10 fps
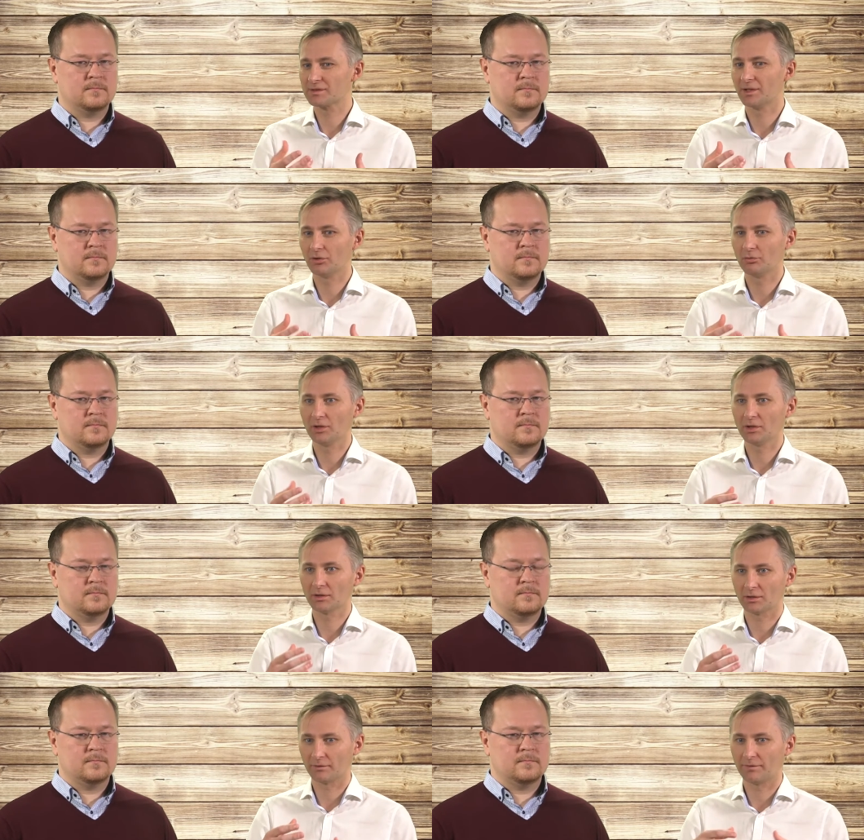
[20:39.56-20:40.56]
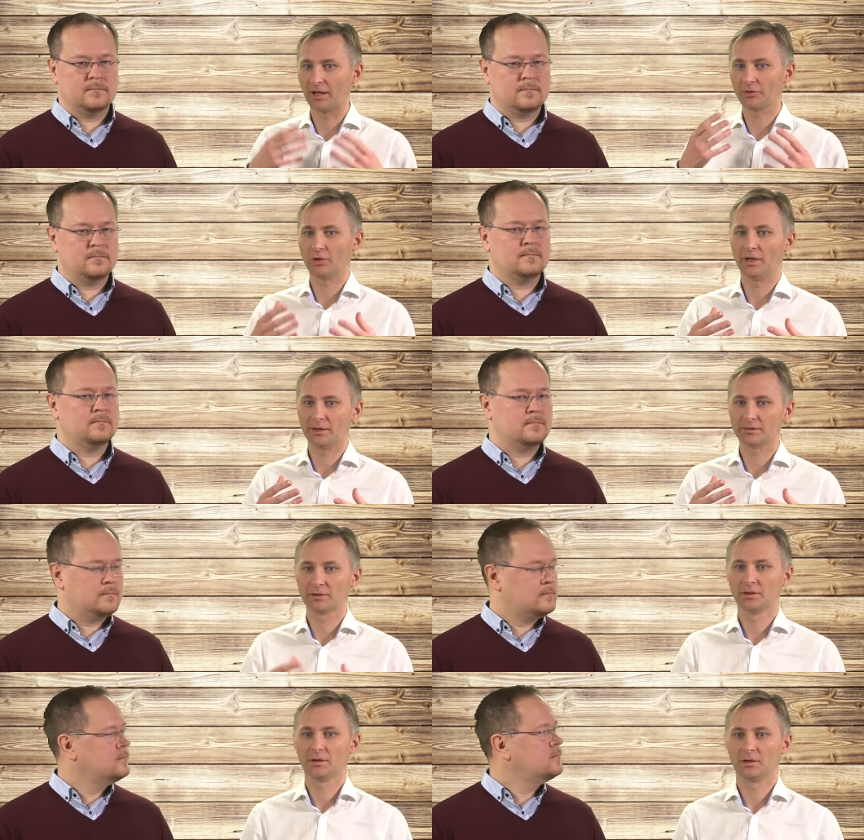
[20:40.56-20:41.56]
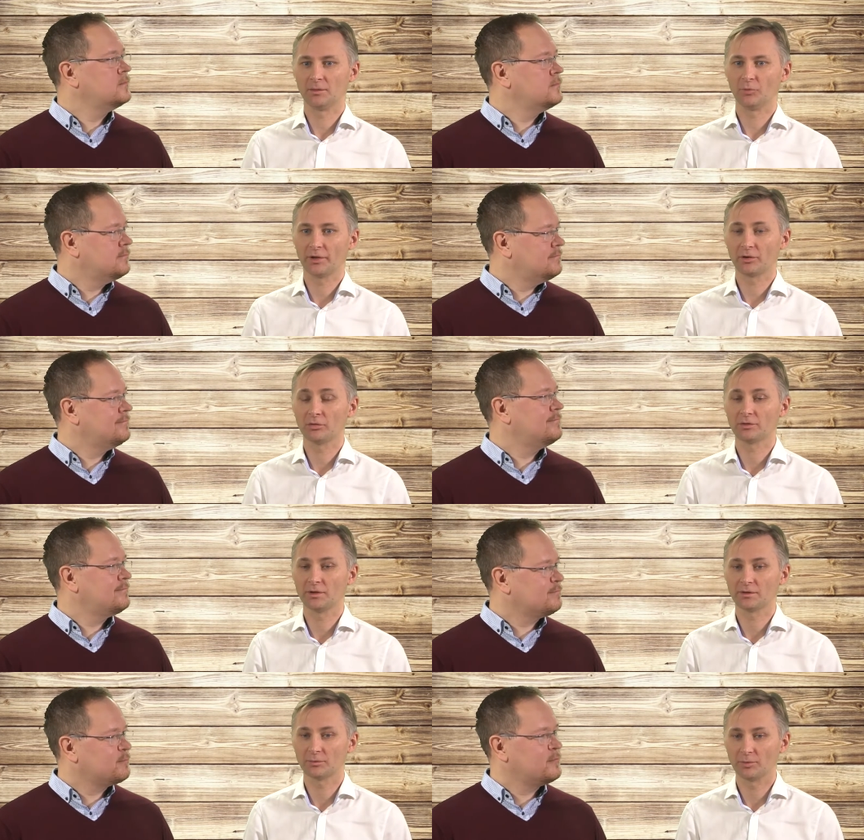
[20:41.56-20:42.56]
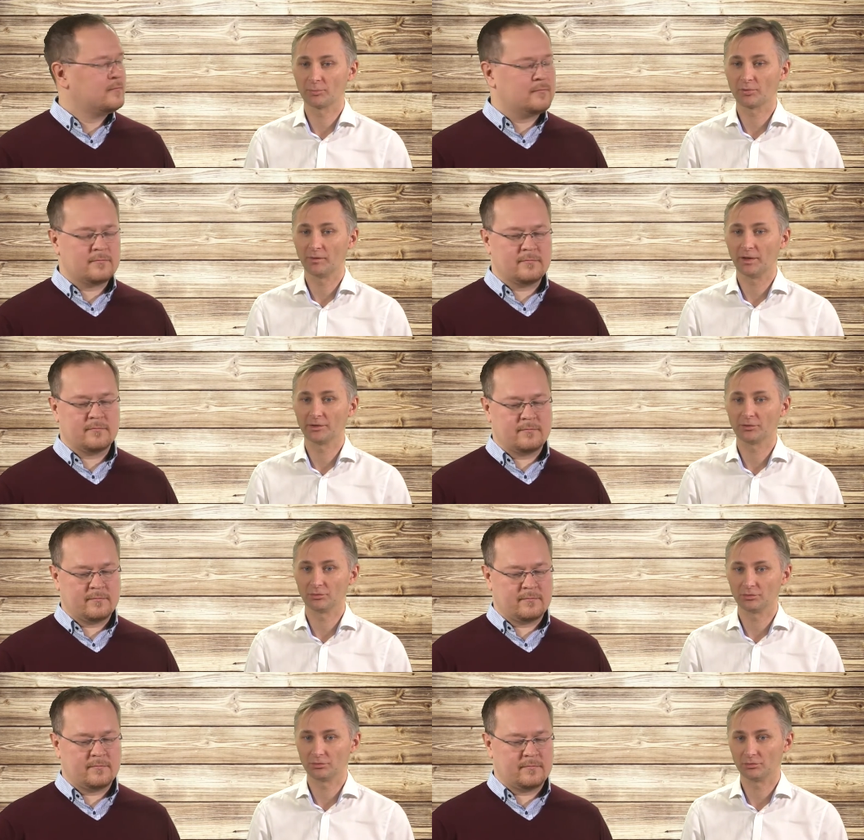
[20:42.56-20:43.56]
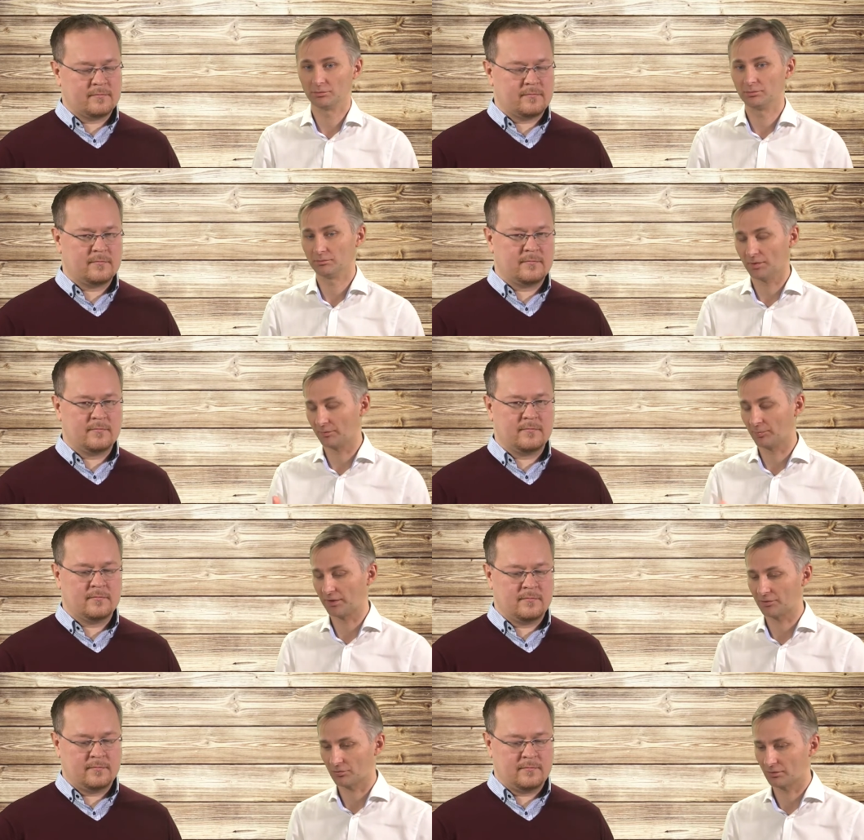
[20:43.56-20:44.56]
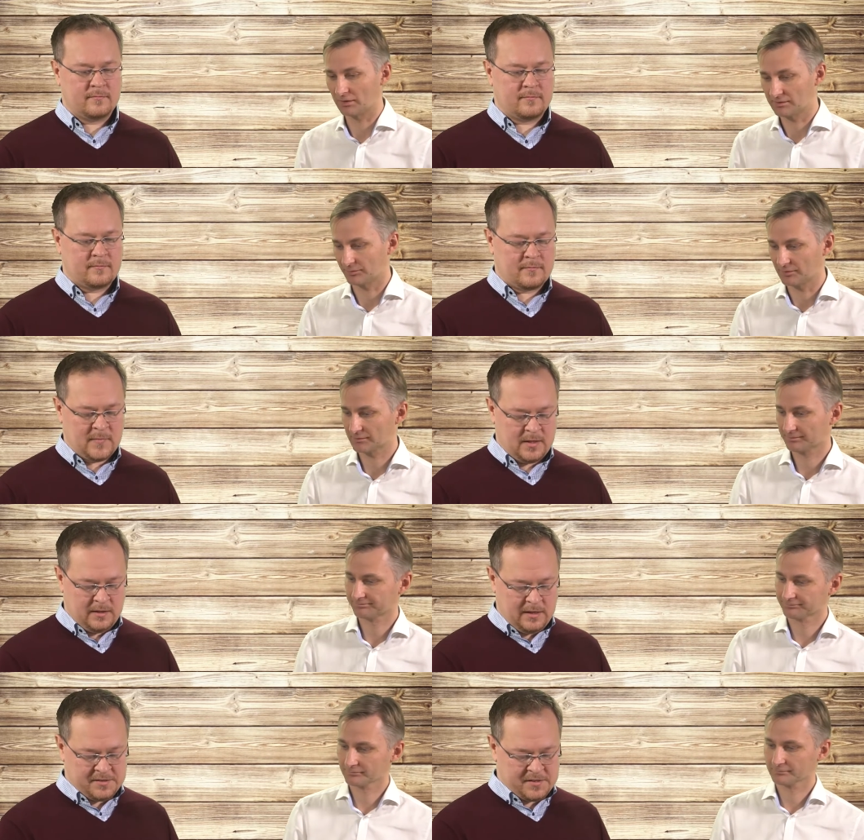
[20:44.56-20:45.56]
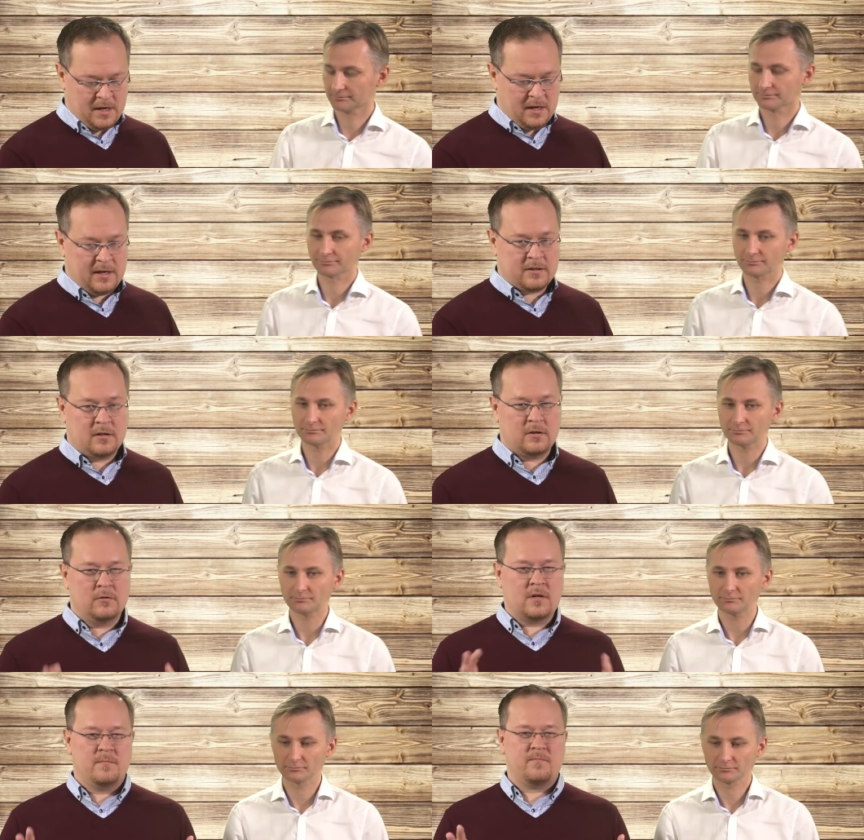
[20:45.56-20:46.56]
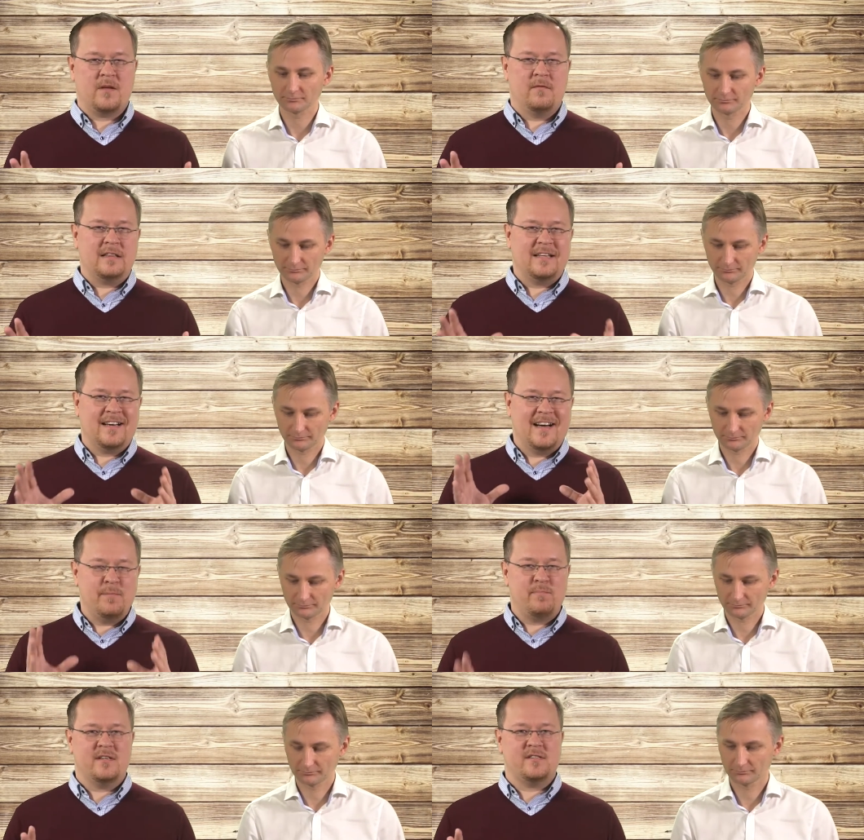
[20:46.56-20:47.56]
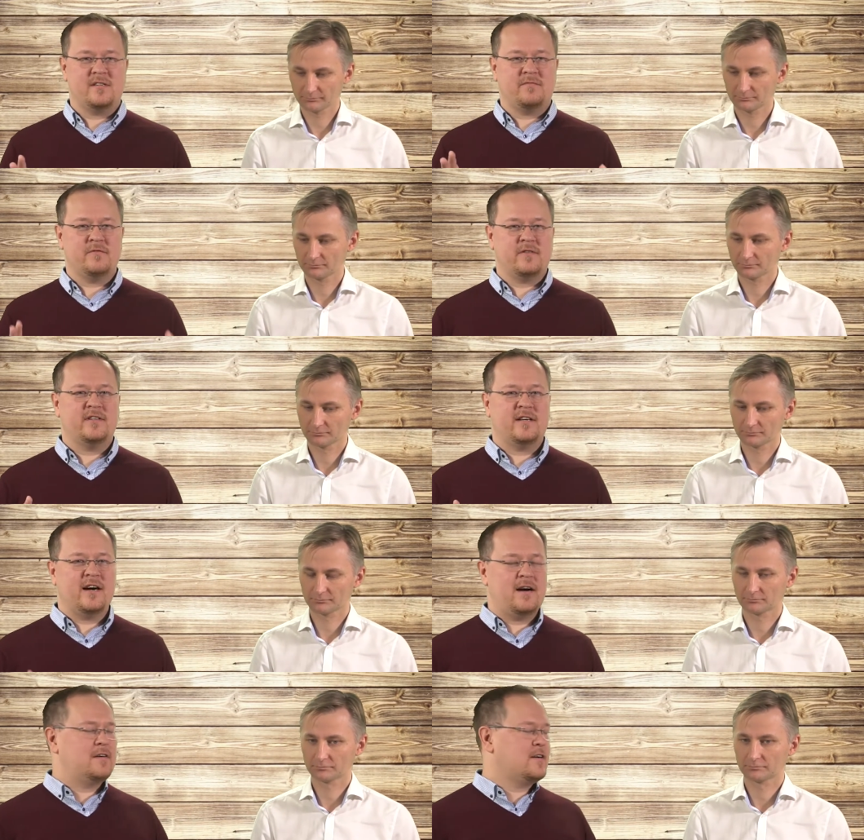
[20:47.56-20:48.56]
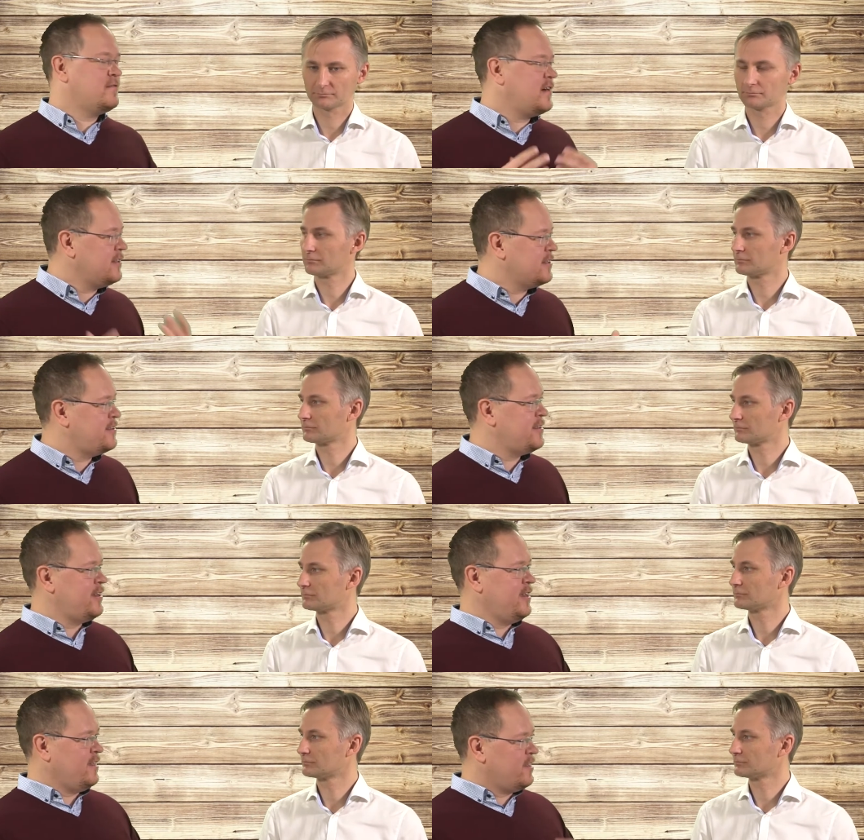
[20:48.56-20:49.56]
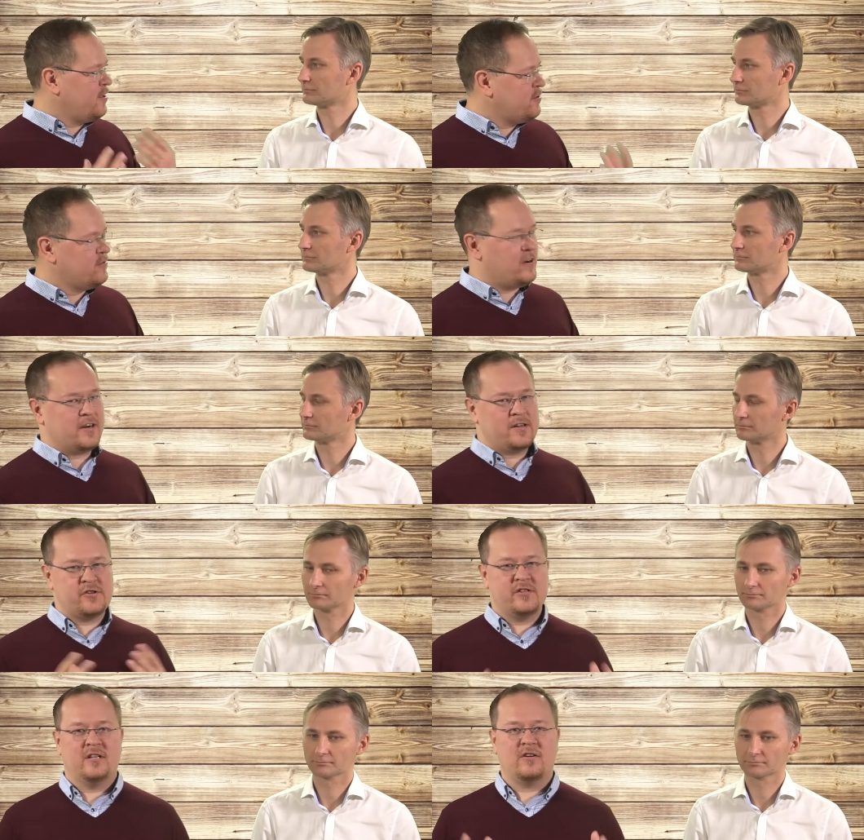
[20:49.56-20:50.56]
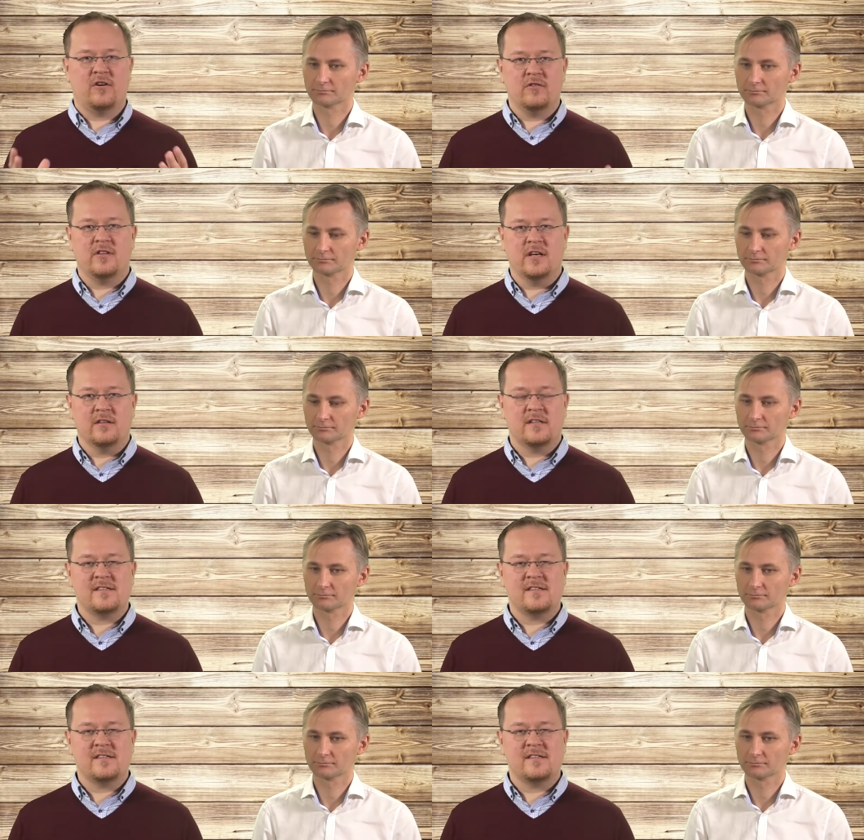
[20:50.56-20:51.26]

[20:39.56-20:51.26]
Speaker 1: is the unique uh, value add uh, my content will provide to my potential customers?
Speaker 2: Yes, and look what happens if you really have a quality new original content.